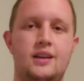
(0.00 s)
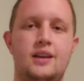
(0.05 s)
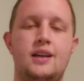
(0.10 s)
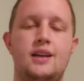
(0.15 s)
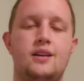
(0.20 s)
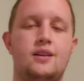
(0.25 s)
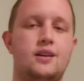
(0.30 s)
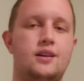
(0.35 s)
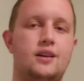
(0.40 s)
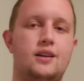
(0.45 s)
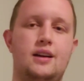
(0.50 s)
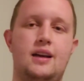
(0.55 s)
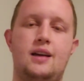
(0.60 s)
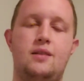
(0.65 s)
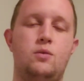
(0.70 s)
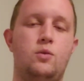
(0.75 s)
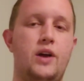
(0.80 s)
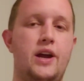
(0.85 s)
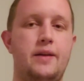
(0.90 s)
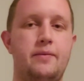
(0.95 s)
He could have
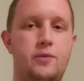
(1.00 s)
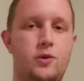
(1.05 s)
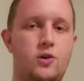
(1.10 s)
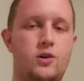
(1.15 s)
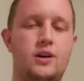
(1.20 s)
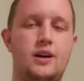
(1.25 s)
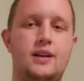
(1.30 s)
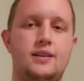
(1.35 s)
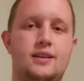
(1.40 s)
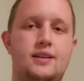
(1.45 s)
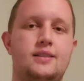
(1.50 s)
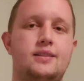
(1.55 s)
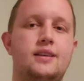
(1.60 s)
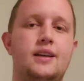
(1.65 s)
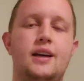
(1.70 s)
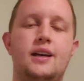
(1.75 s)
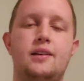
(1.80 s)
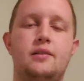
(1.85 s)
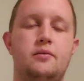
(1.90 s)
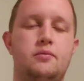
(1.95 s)
had way more, as I
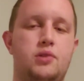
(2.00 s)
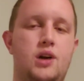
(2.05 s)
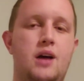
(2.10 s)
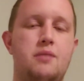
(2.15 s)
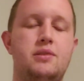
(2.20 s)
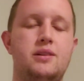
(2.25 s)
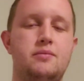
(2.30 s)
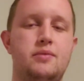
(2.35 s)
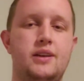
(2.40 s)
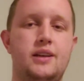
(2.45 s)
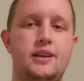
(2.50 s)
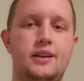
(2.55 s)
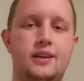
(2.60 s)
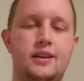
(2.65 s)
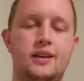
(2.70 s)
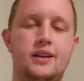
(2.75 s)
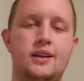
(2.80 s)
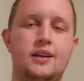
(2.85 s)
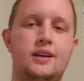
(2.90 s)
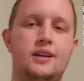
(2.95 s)
said, and probably been
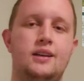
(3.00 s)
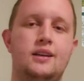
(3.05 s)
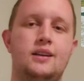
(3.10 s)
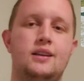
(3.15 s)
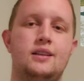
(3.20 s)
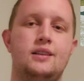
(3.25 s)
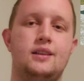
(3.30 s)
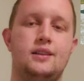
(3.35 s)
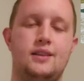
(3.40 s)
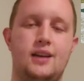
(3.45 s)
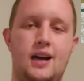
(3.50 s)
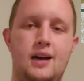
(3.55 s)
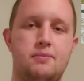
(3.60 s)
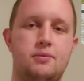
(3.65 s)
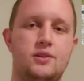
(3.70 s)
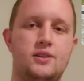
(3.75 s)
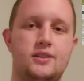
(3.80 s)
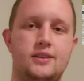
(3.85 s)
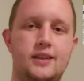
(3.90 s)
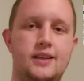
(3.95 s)
the top
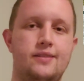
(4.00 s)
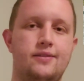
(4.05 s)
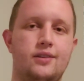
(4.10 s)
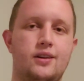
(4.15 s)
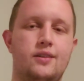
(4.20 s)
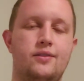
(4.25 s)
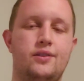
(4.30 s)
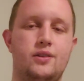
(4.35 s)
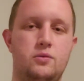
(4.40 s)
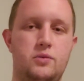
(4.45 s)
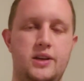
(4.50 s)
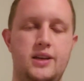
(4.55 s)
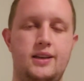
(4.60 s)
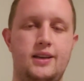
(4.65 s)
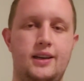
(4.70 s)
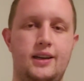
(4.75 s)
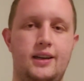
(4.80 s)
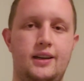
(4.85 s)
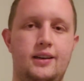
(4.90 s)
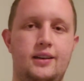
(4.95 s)
receiver of the
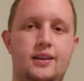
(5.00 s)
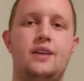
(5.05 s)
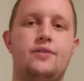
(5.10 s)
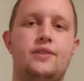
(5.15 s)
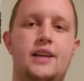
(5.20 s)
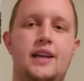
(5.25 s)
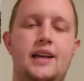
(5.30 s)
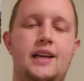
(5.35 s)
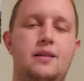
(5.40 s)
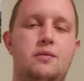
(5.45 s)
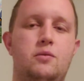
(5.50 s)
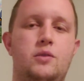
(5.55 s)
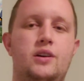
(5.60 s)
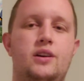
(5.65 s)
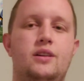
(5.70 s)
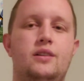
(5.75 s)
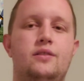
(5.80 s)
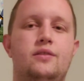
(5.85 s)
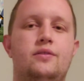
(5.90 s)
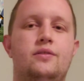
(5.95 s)
weekend if Keenum would
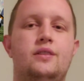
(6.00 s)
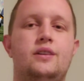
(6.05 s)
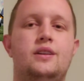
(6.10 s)
have,